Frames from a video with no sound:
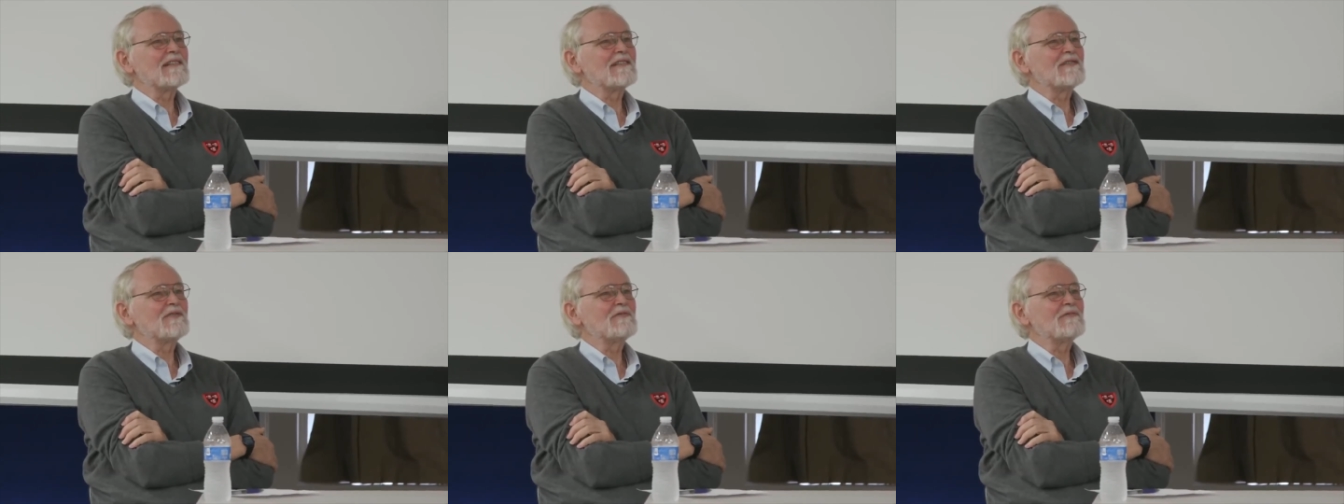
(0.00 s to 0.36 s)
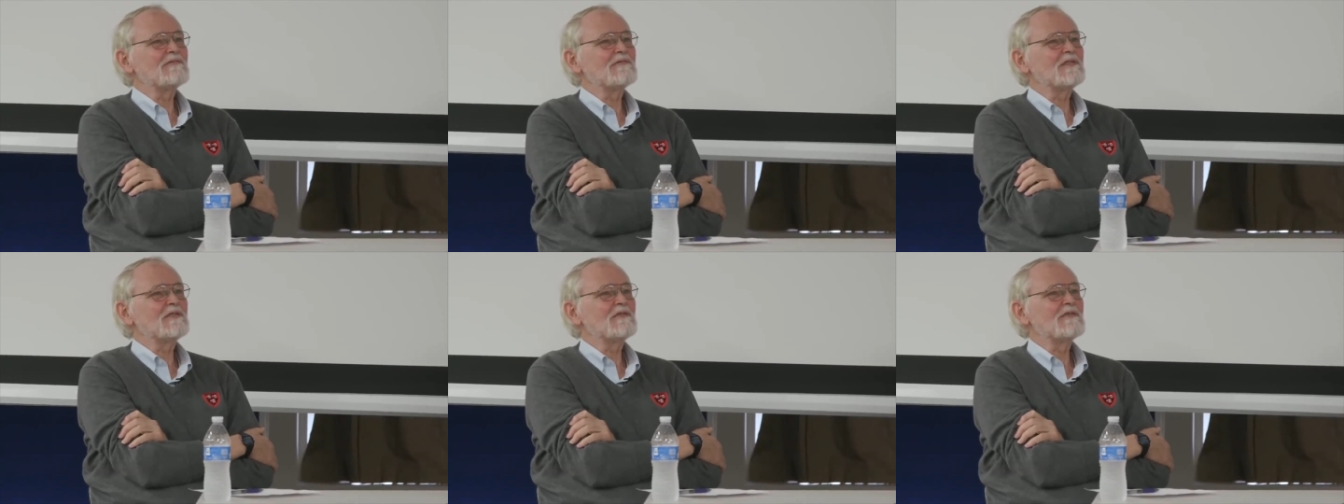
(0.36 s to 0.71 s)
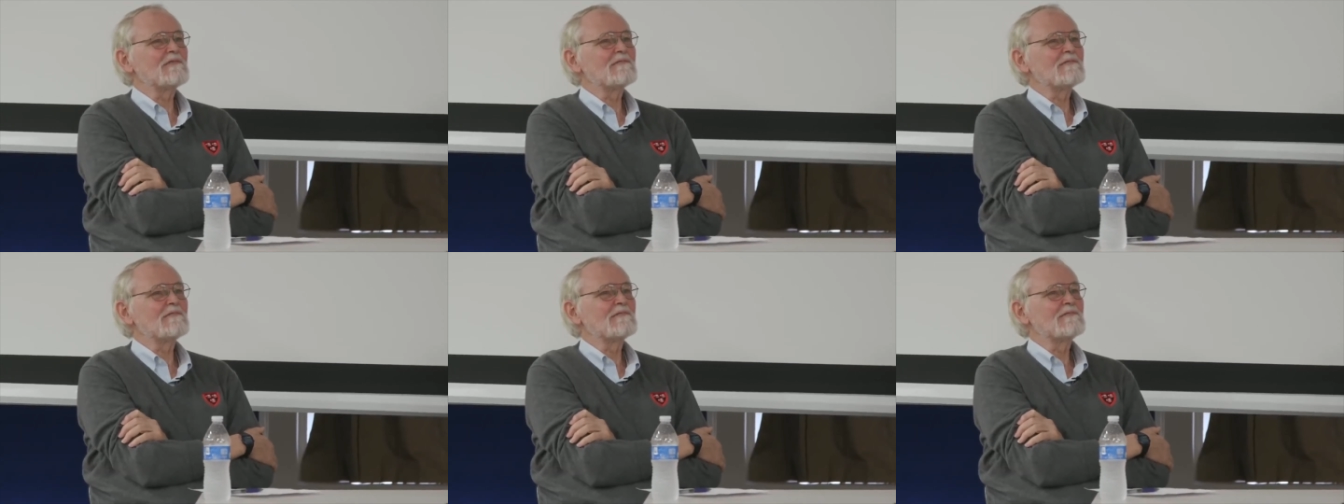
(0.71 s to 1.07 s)
you, you
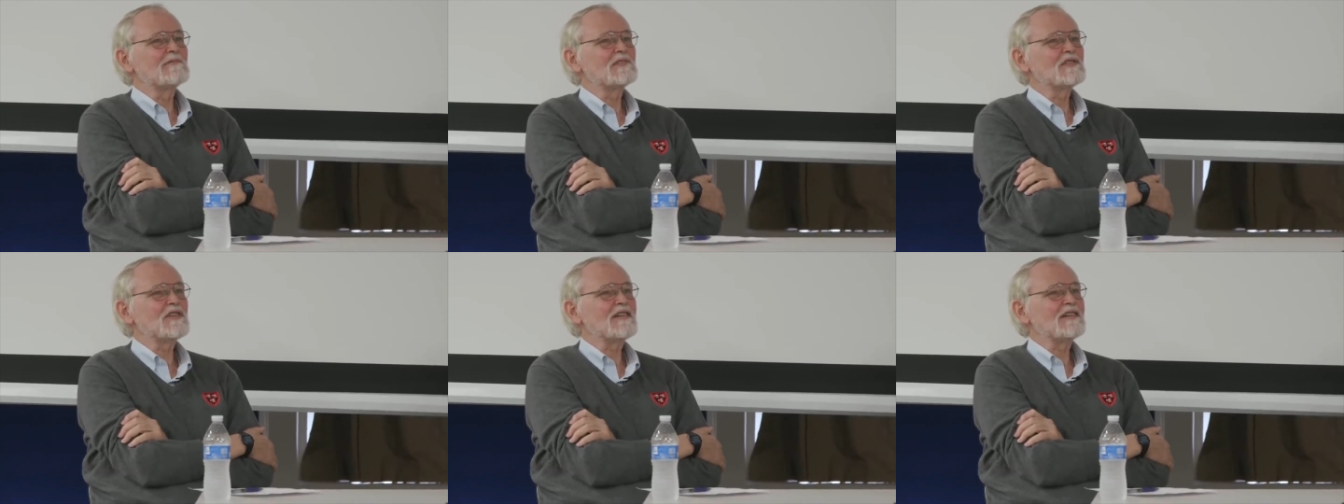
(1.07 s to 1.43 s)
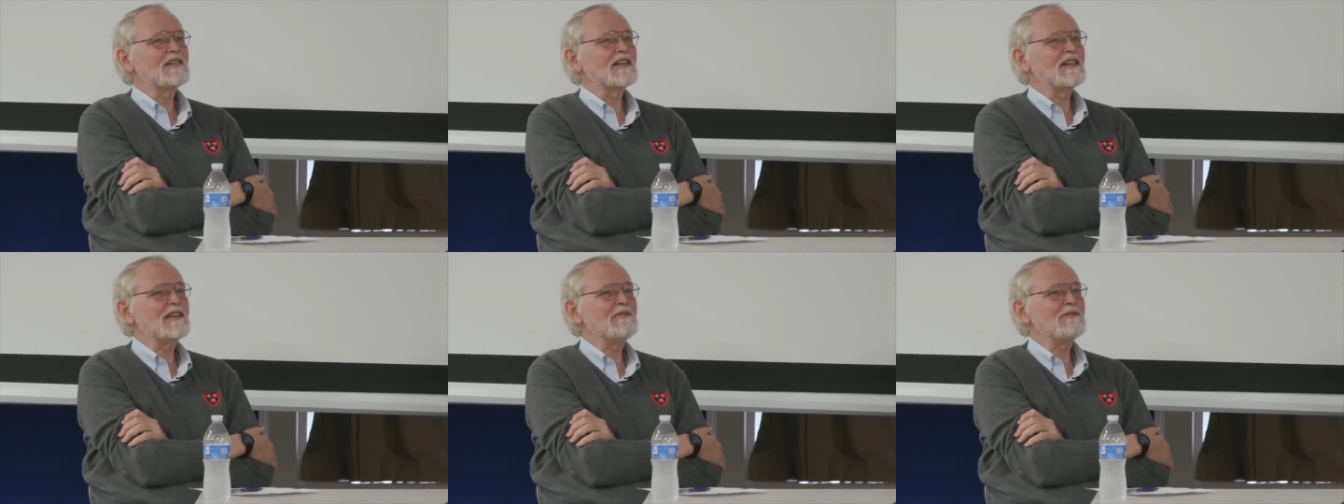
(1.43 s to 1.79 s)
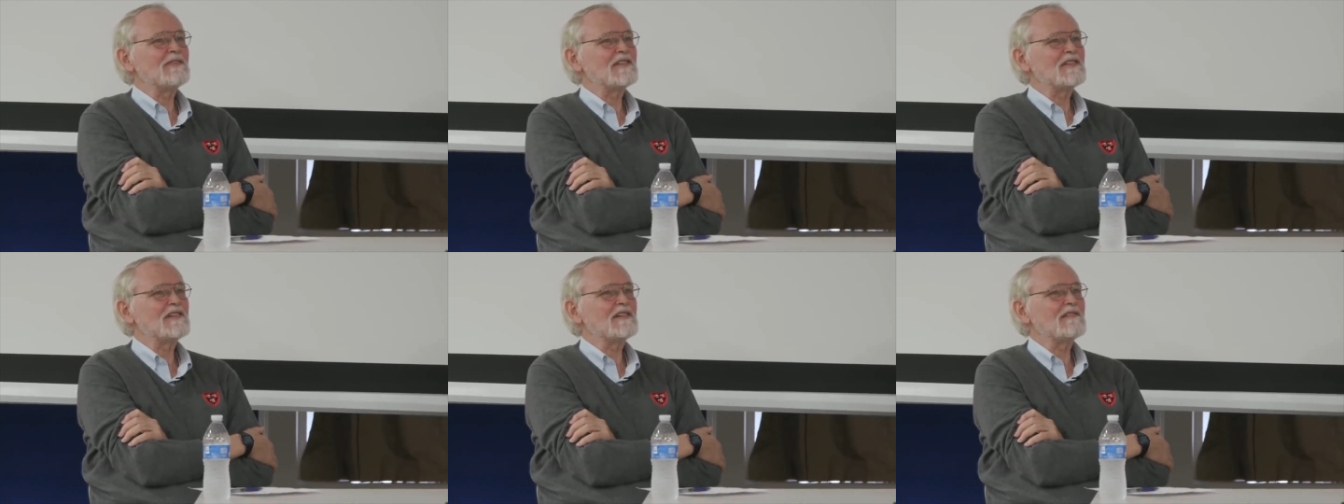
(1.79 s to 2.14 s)
started life
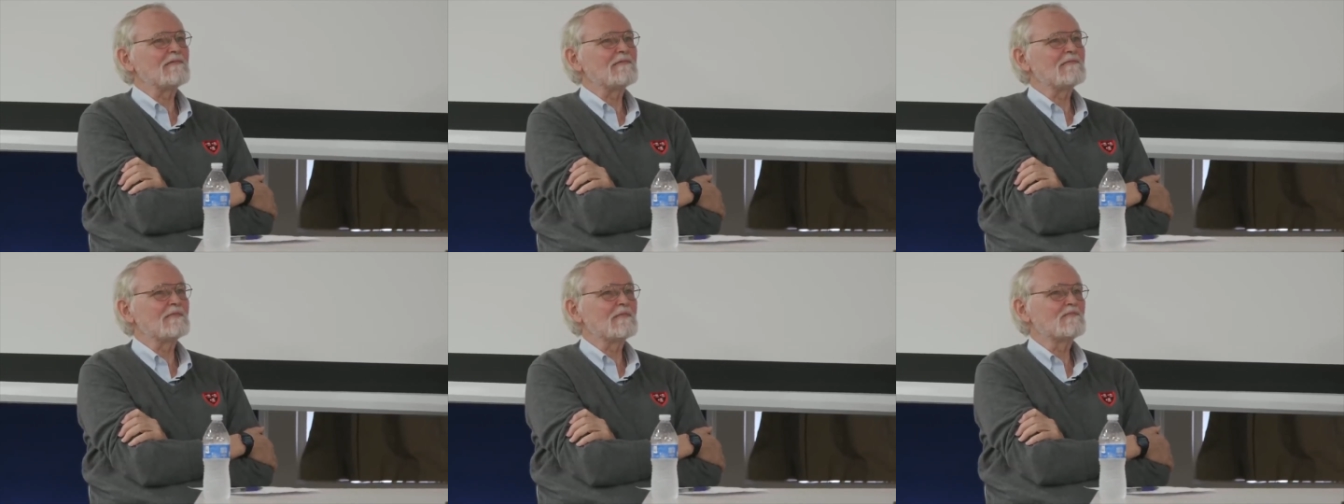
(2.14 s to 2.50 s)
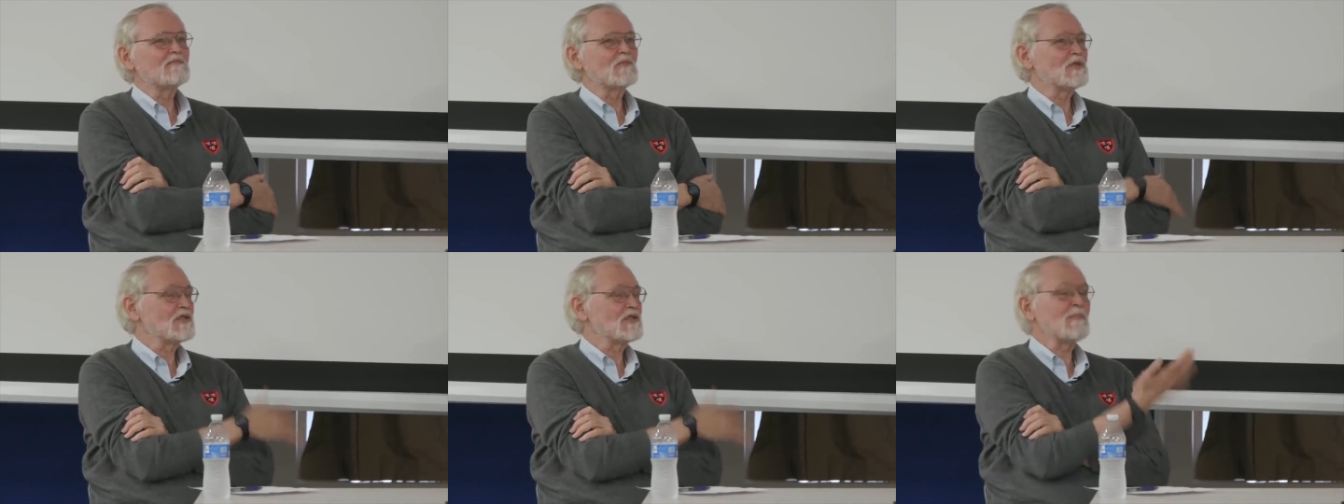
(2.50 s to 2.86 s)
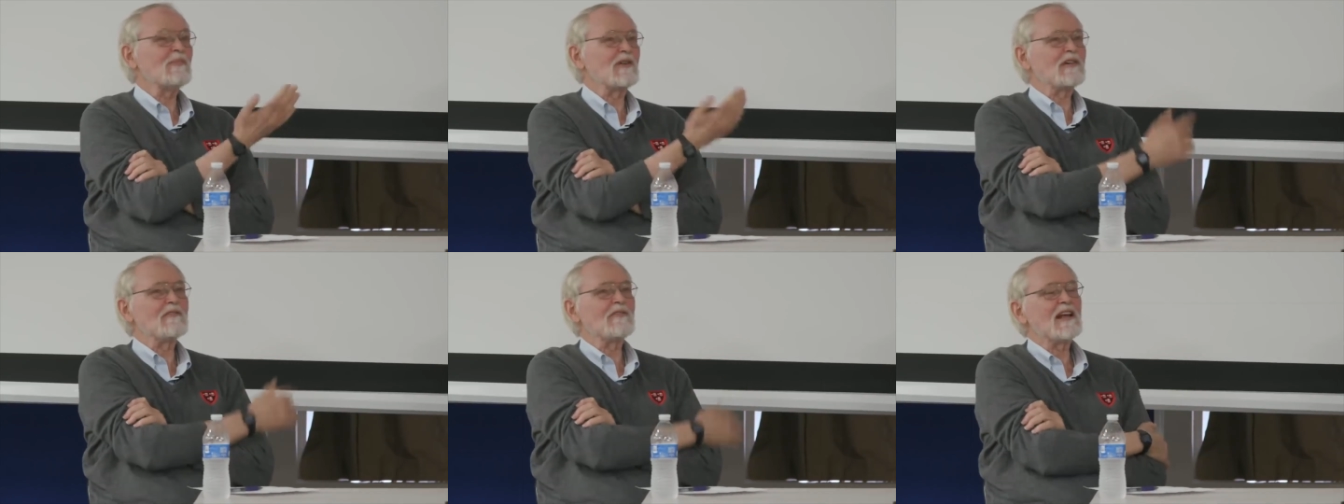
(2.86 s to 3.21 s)
as a, or some
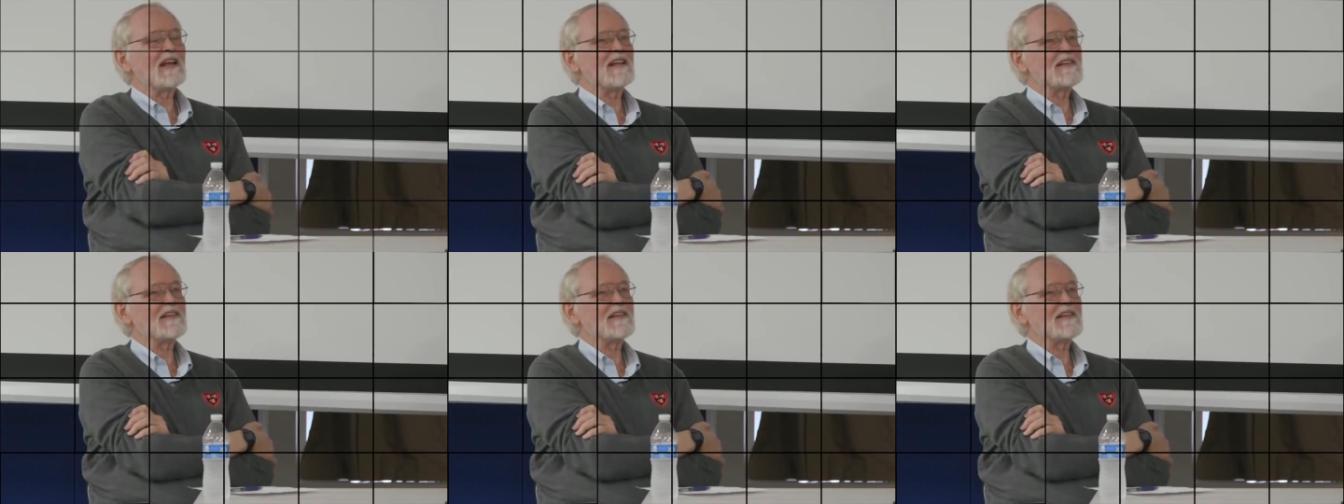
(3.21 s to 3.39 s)
part of it,